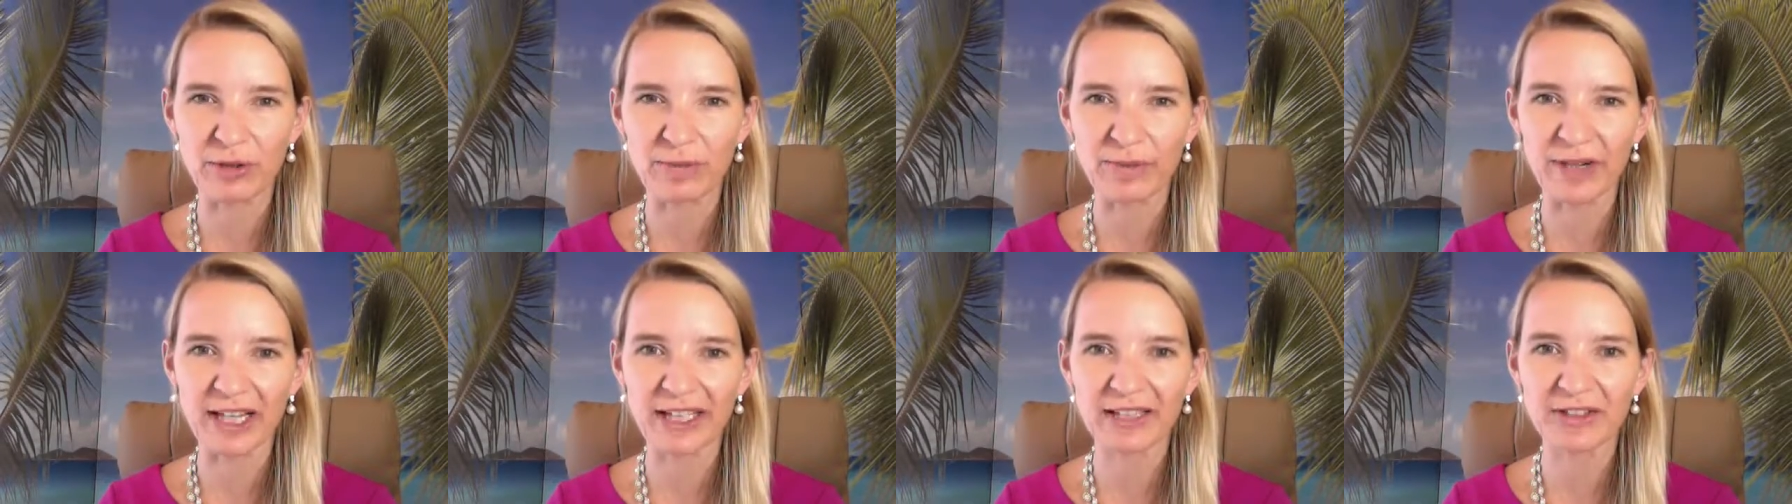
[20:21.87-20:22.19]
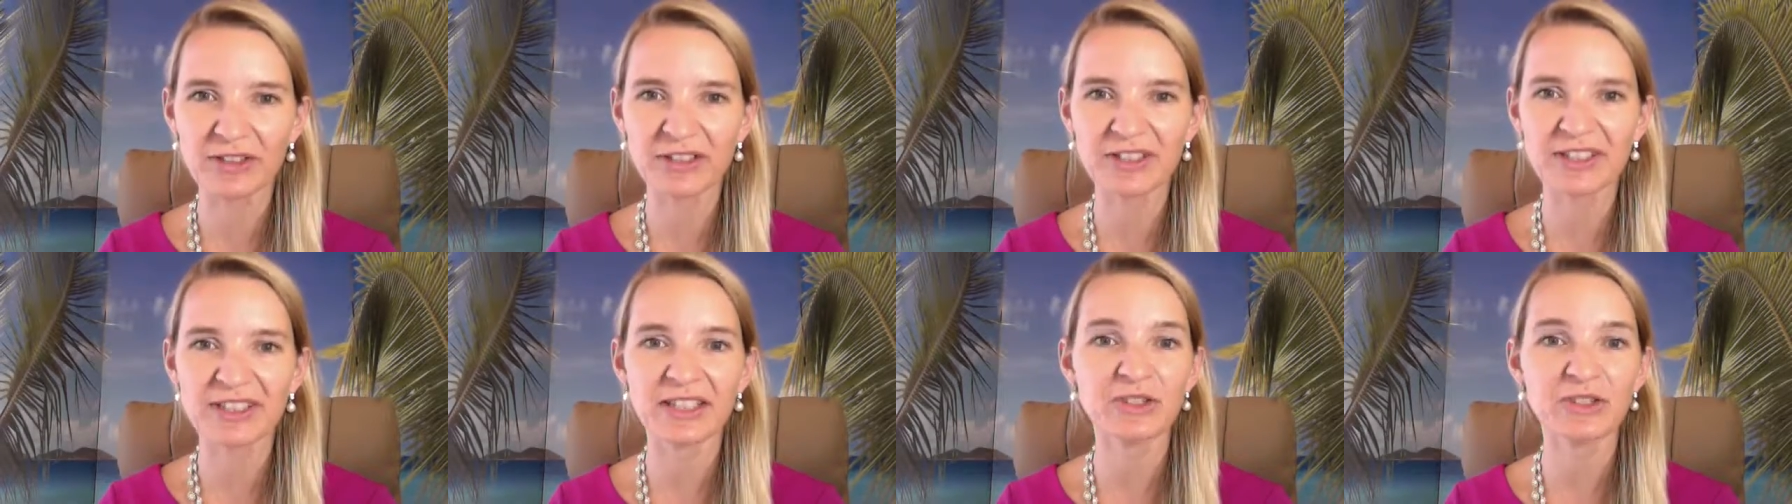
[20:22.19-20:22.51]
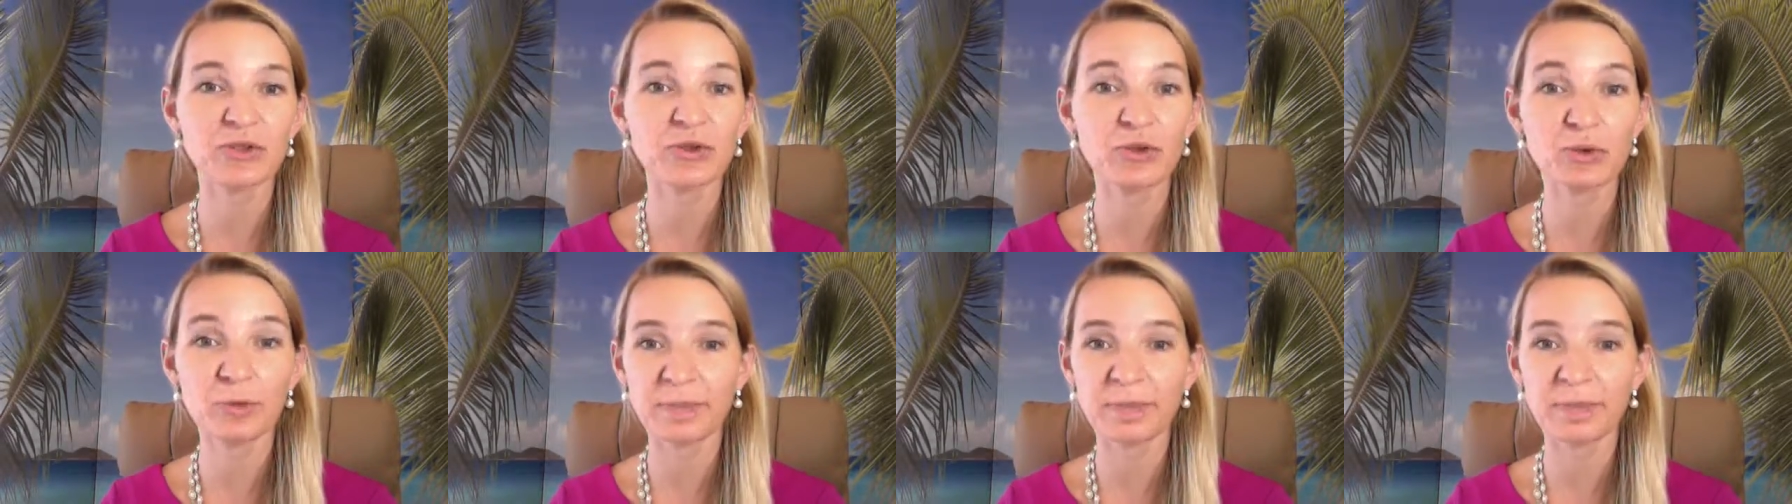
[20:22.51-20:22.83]
Right. Because there's
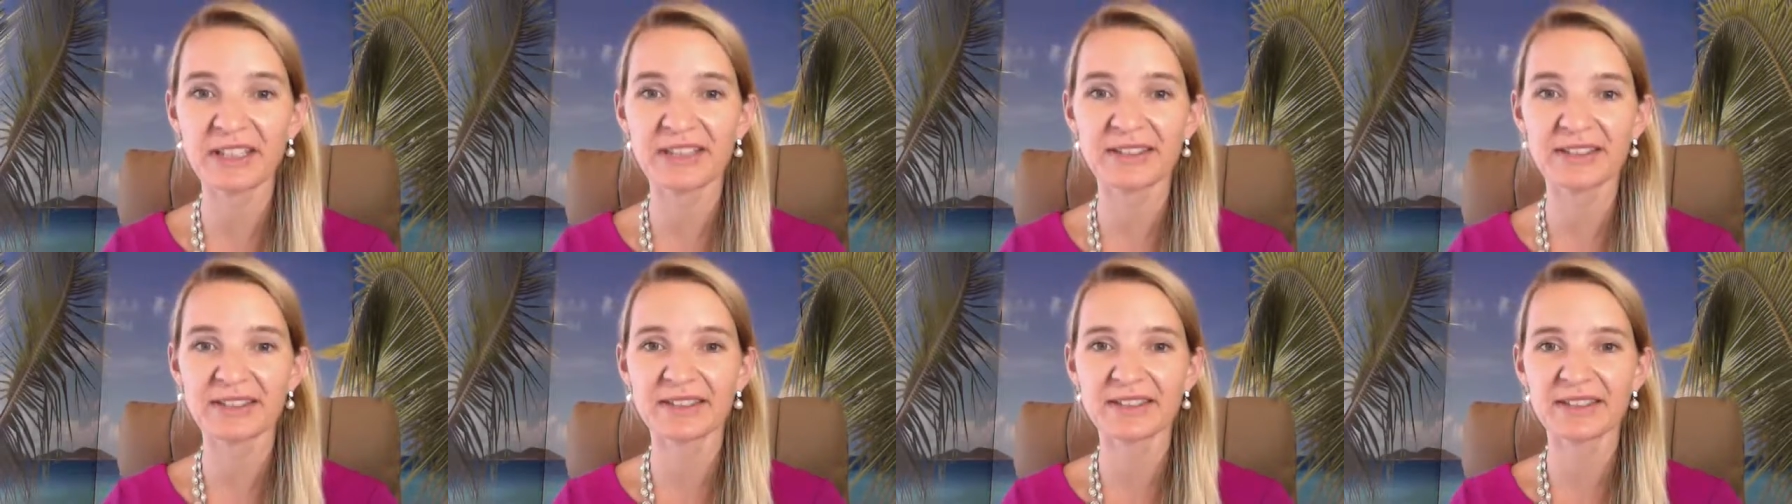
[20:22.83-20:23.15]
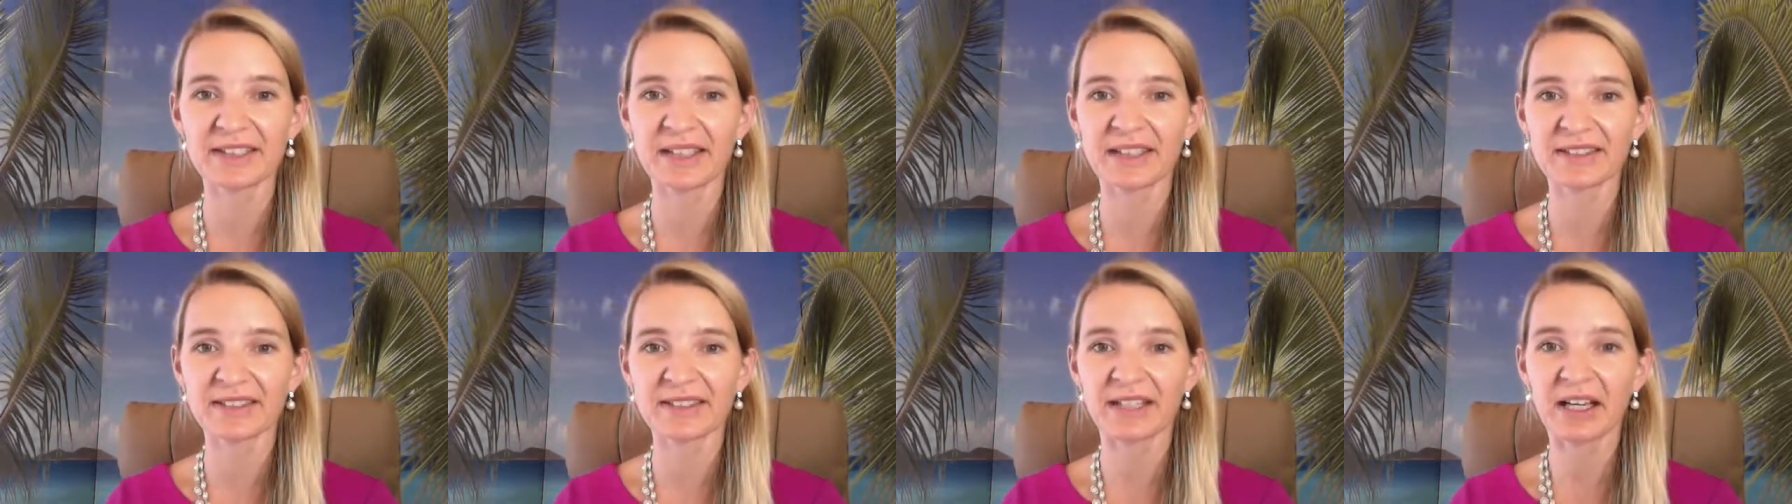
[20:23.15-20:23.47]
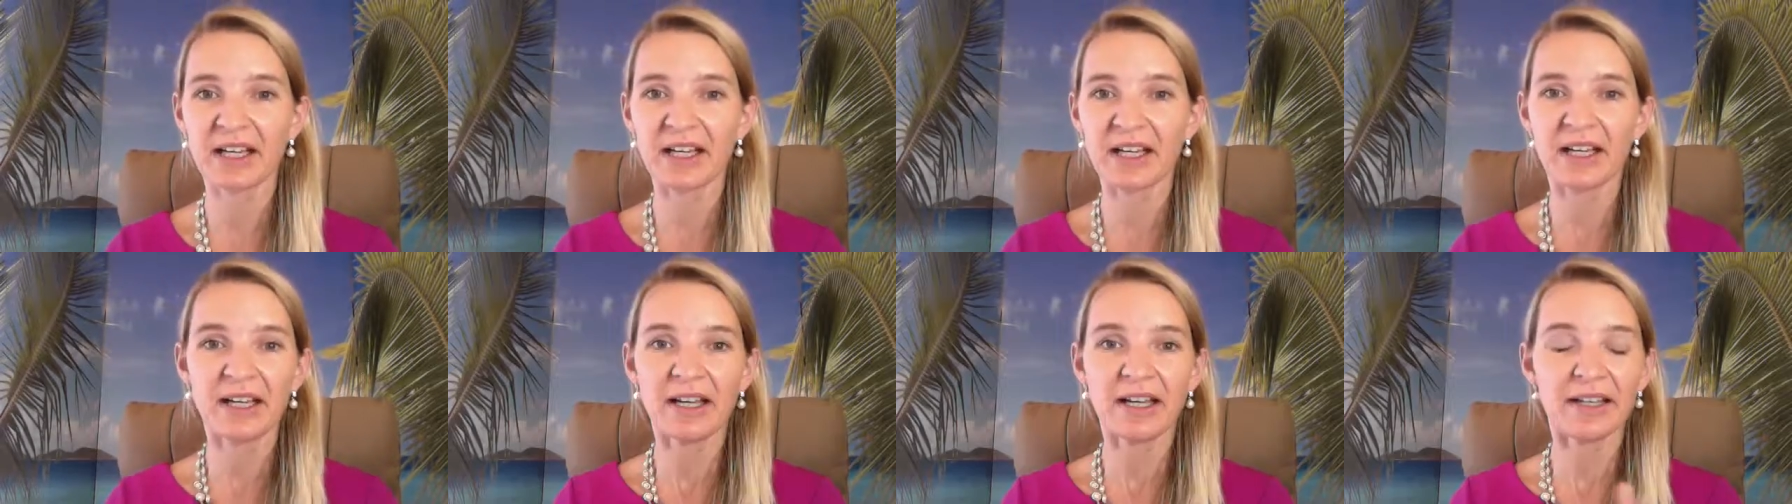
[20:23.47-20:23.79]
two pieces. There's
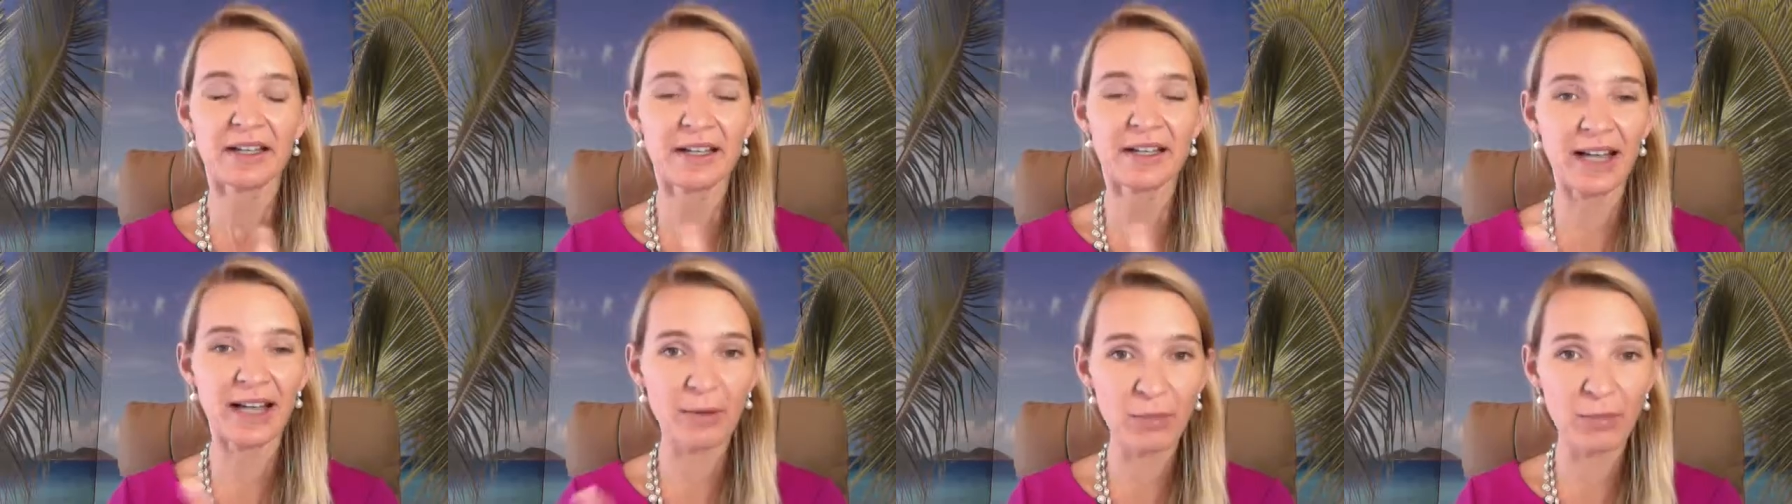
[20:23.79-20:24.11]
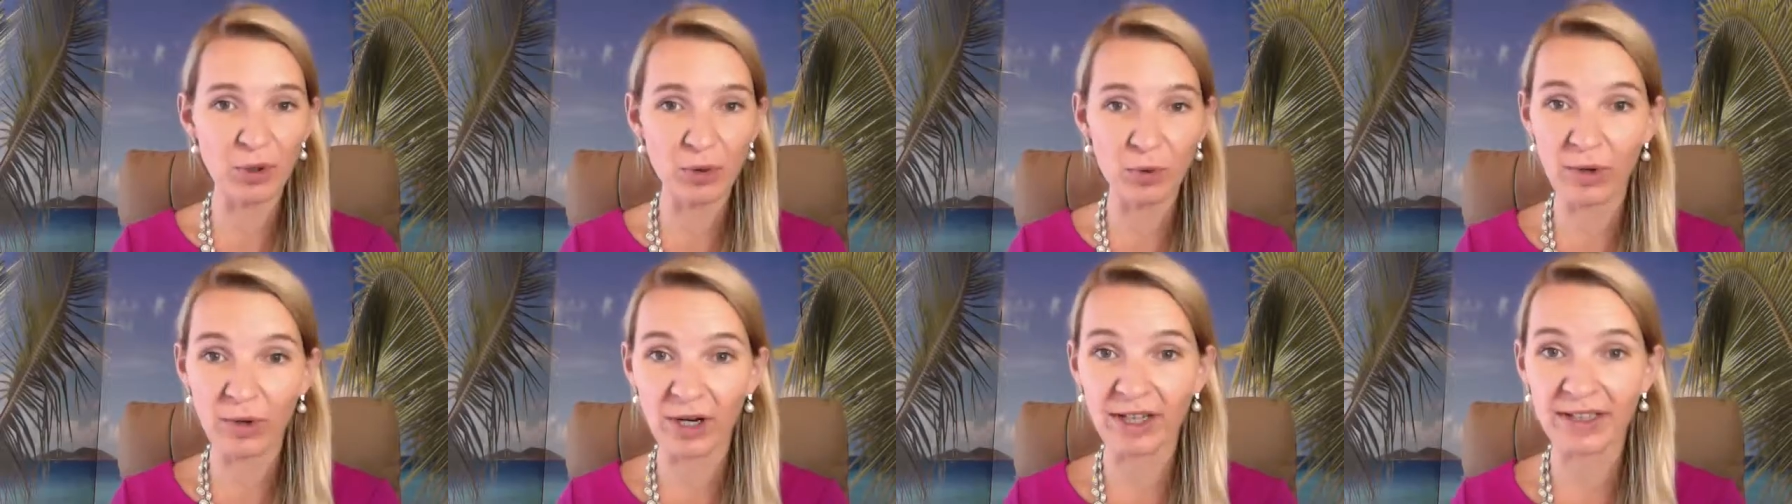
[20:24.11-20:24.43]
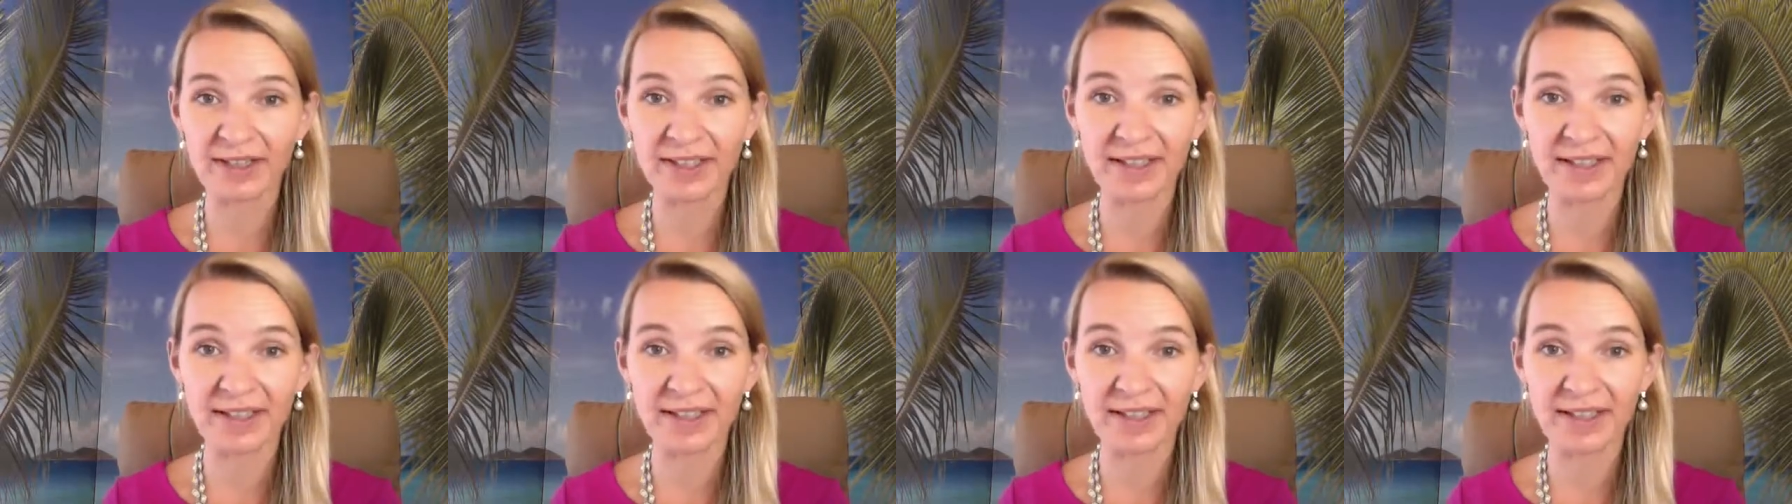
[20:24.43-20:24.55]
number one,